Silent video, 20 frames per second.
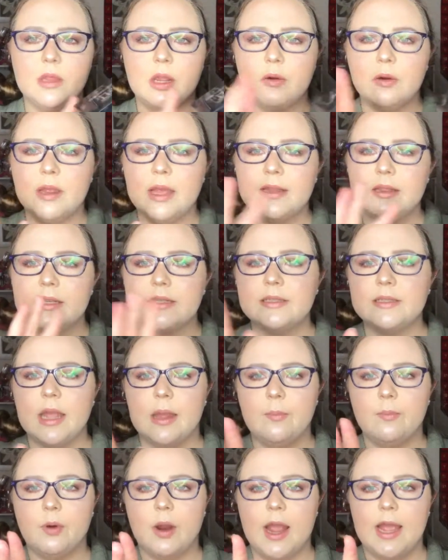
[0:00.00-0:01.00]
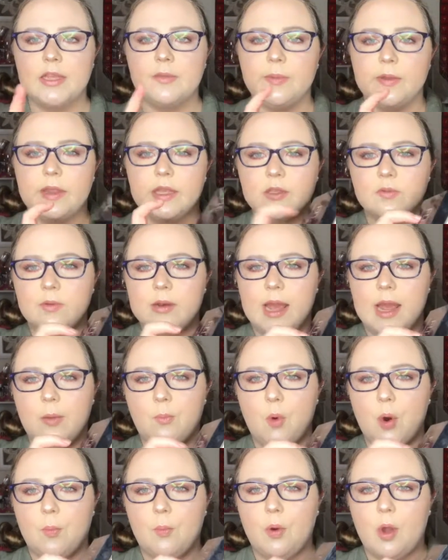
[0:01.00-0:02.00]
they were the same price, but this one
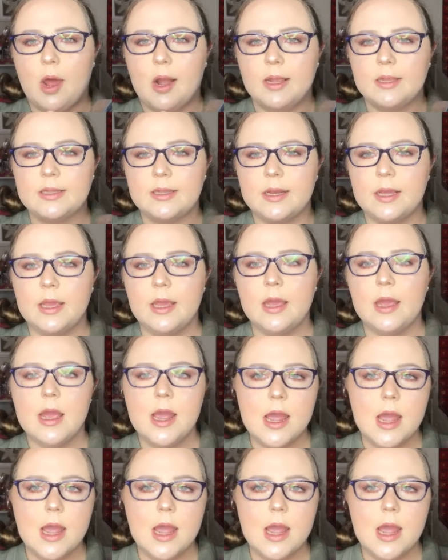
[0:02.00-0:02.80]
had more product in it,